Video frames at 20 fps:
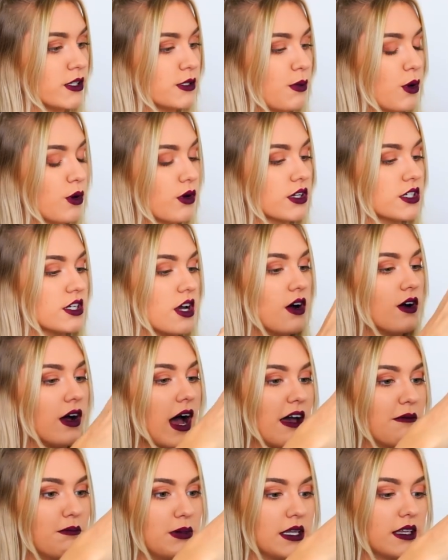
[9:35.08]
one's polka dot.
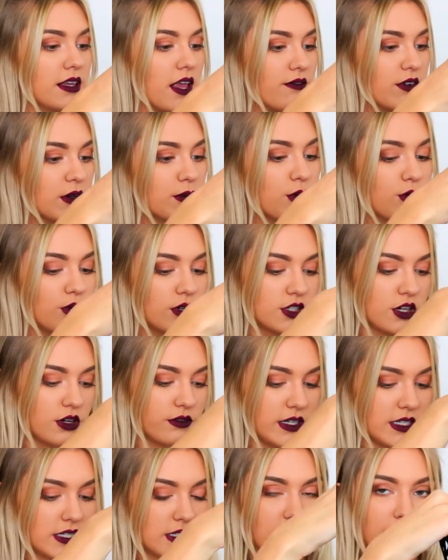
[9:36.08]
I've been loving polka dot
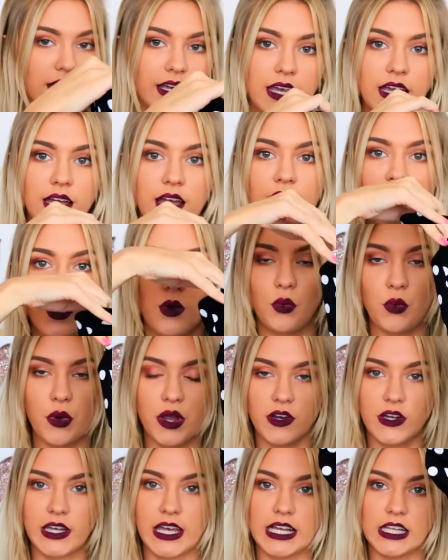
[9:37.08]
recently,
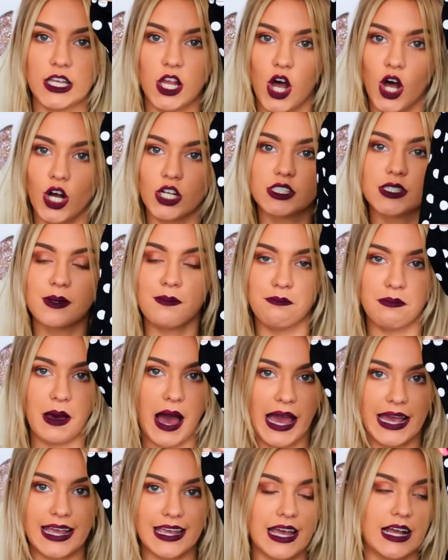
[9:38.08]
wearing it a lot,
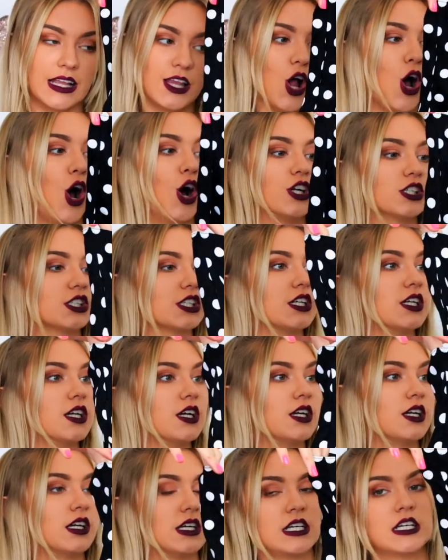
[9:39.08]
buying it a lot,
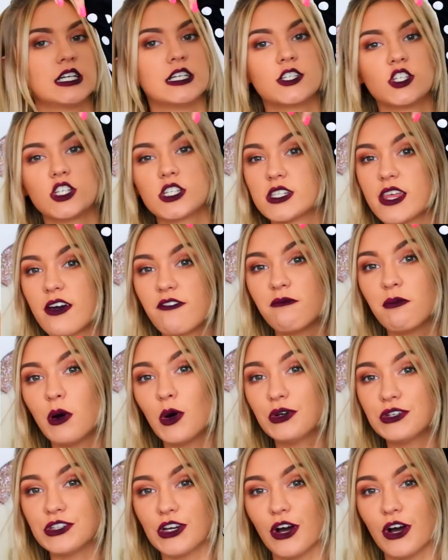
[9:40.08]
just loving polka